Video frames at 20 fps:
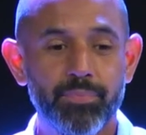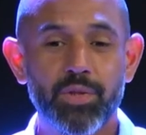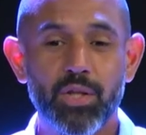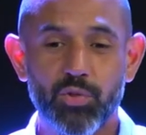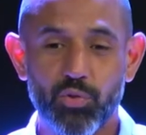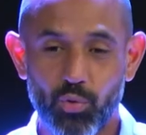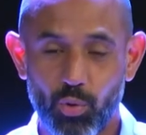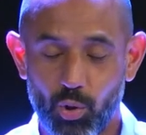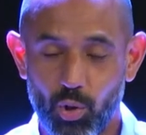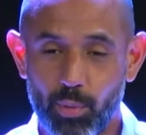
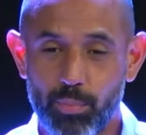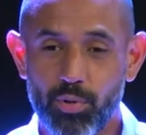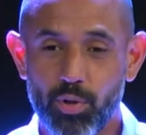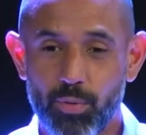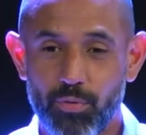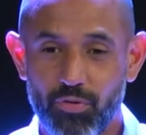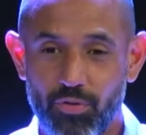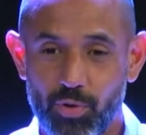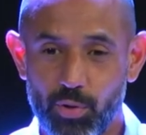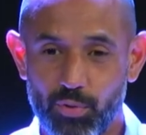So a couple
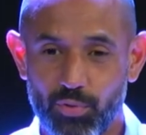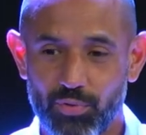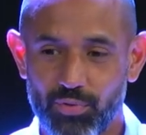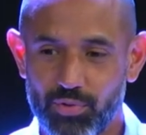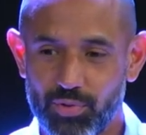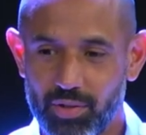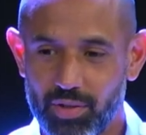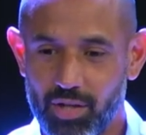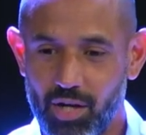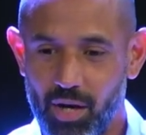of folks
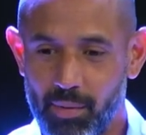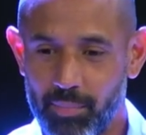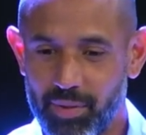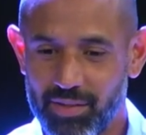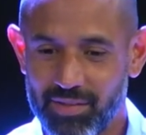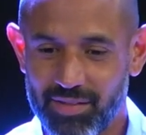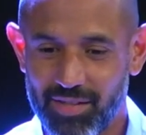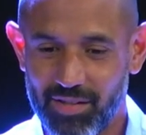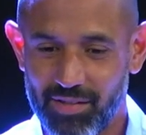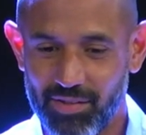
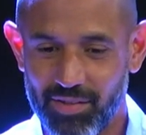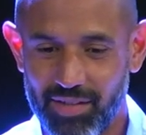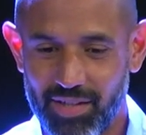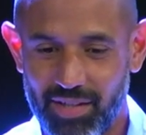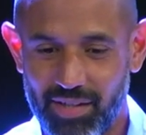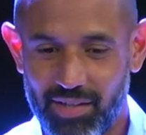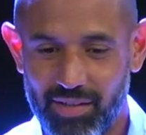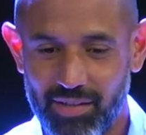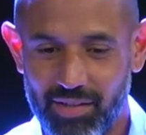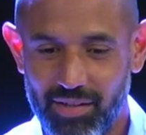commented on
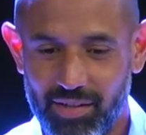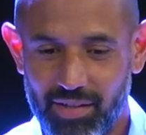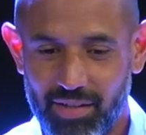that.